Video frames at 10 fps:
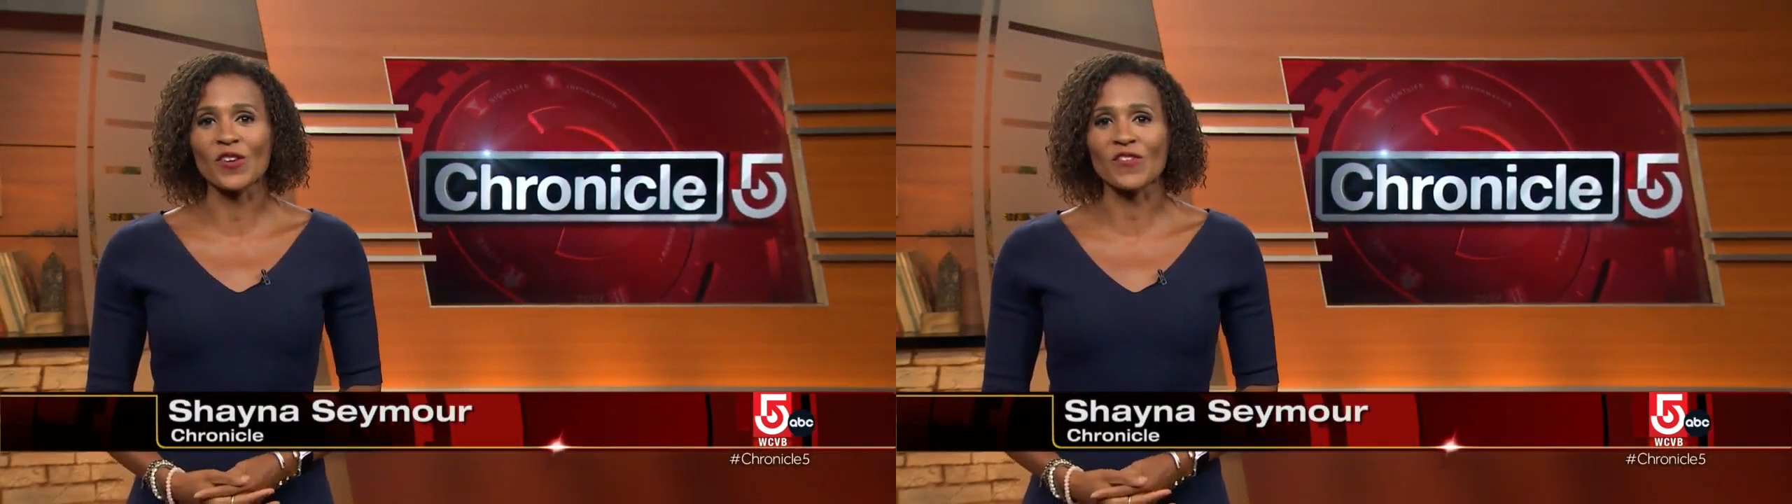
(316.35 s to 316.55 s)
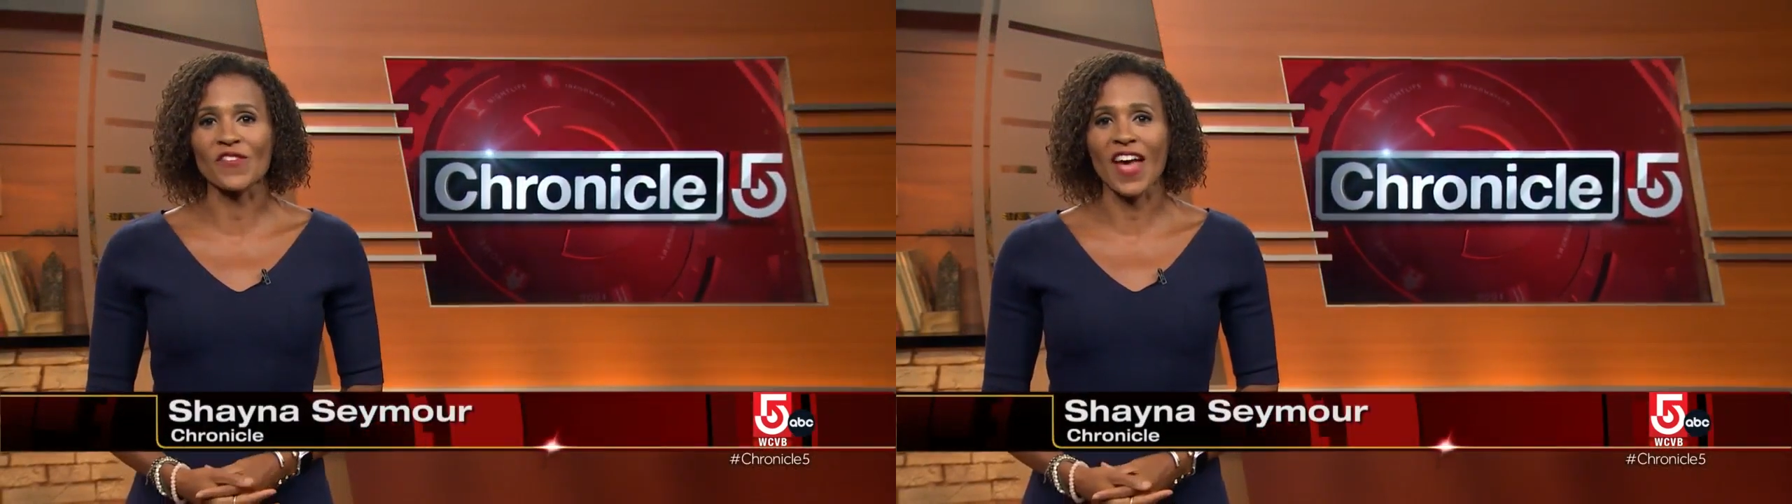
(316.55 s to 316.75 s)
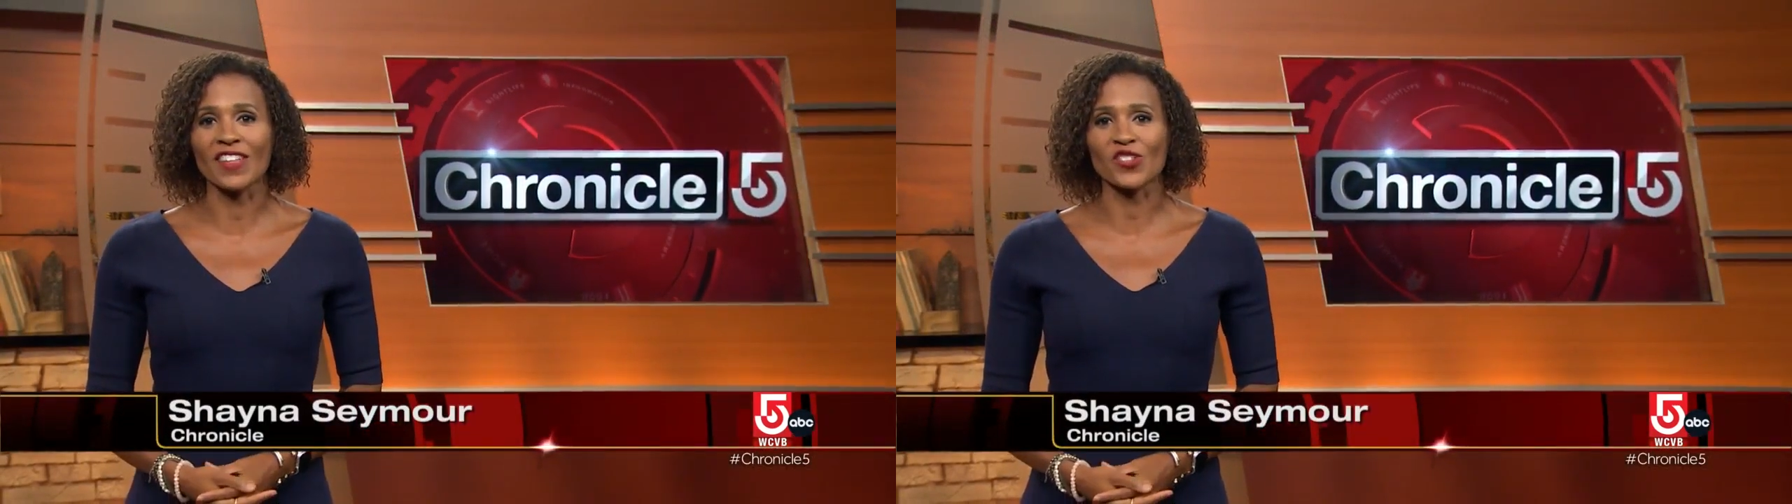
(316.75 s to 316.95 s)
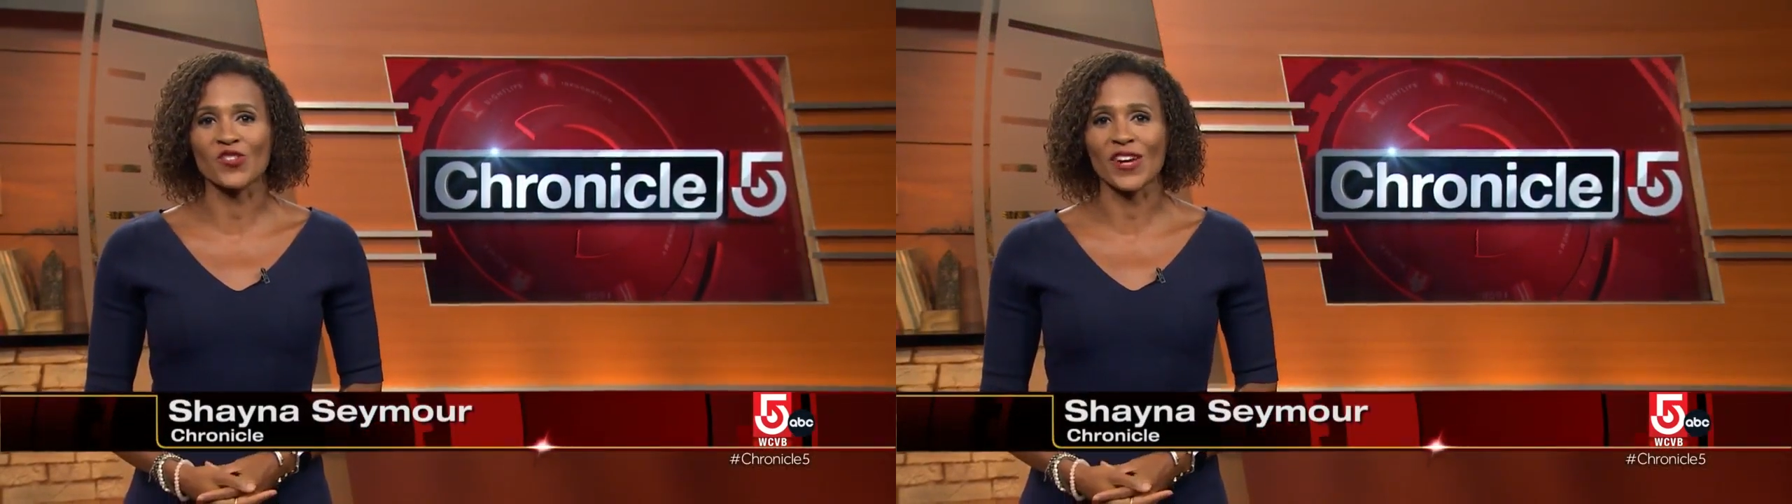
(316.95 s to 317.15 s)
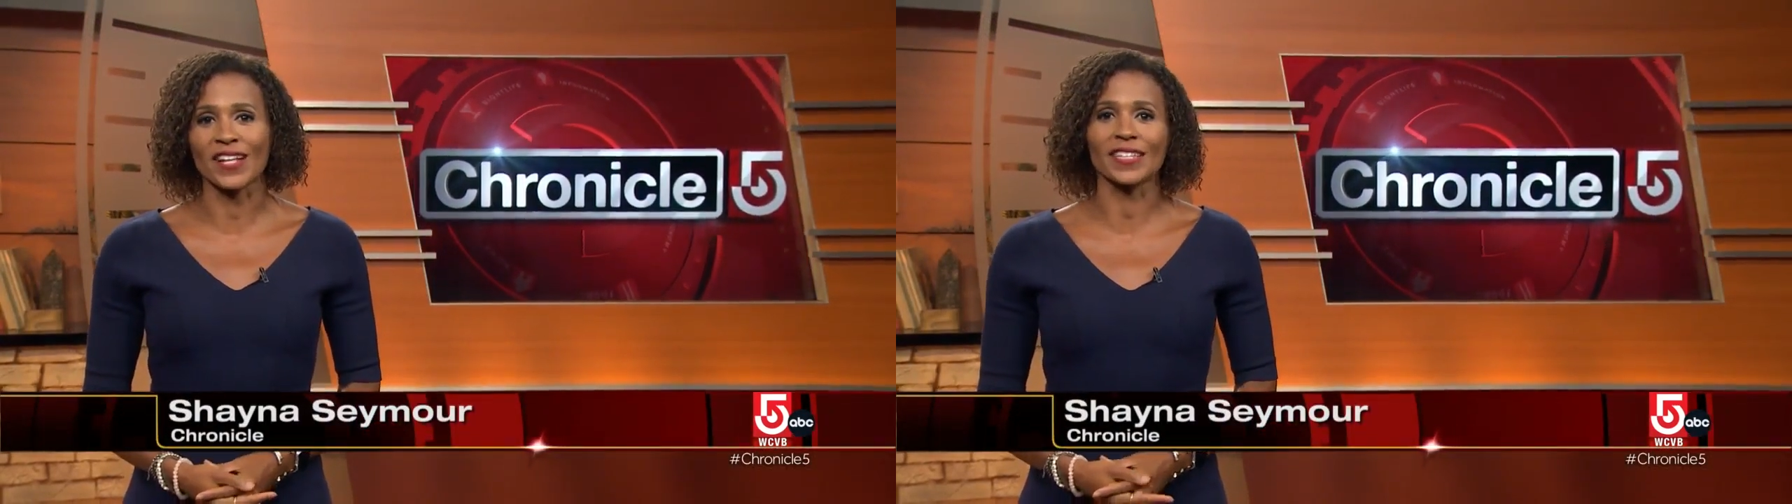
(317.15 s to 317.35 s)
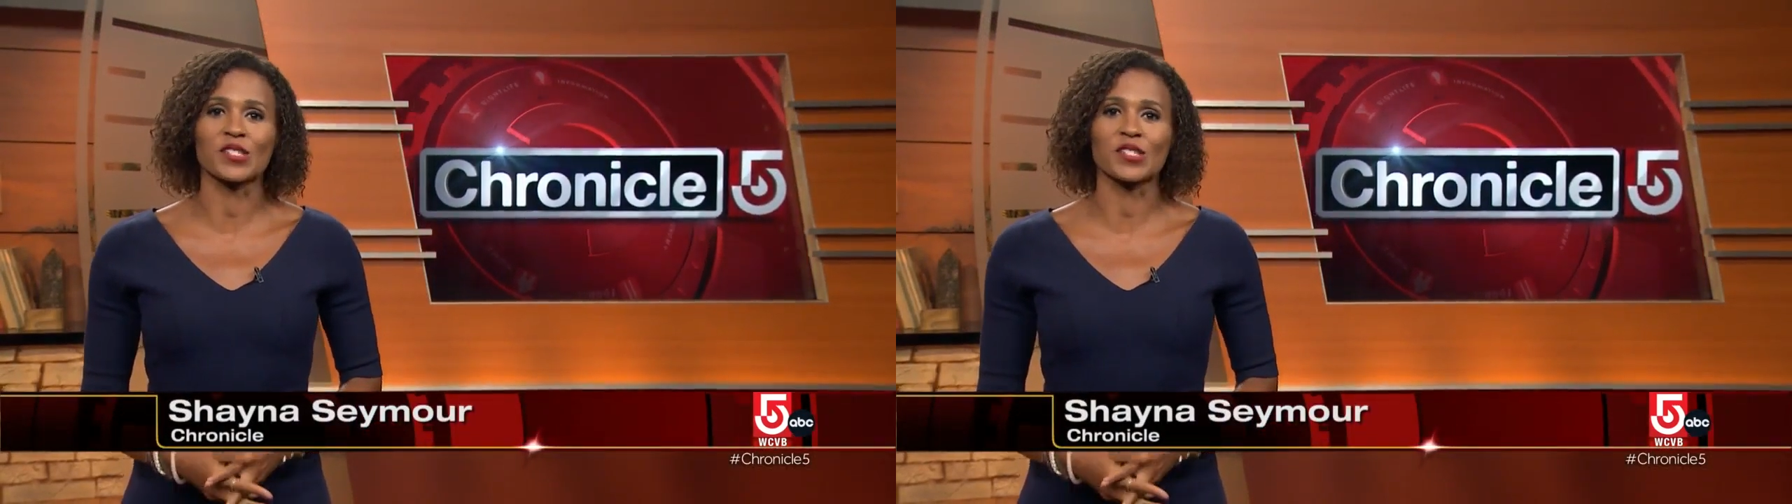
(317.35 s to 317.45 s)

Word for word: River Valley Trail